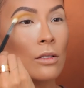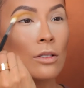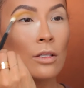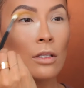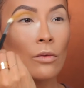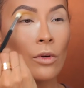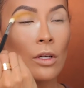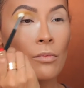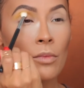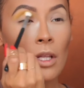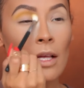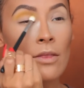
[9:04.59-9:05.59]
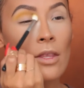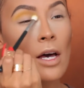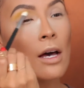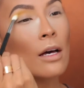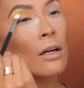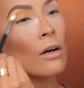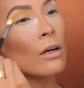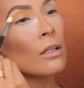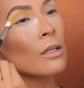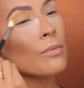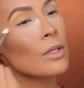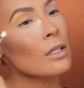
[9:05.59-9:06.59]
Just gonna wanna blend that
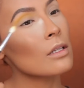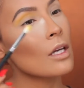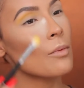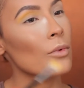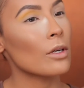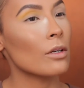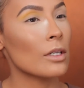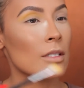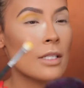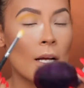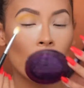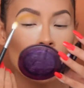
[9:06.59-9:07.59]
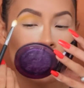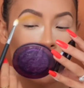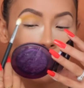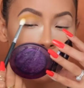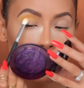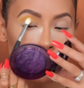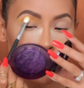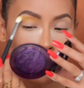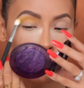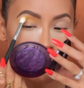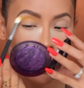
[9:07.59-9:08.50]
all up in the upper crease. Damn, this yellow is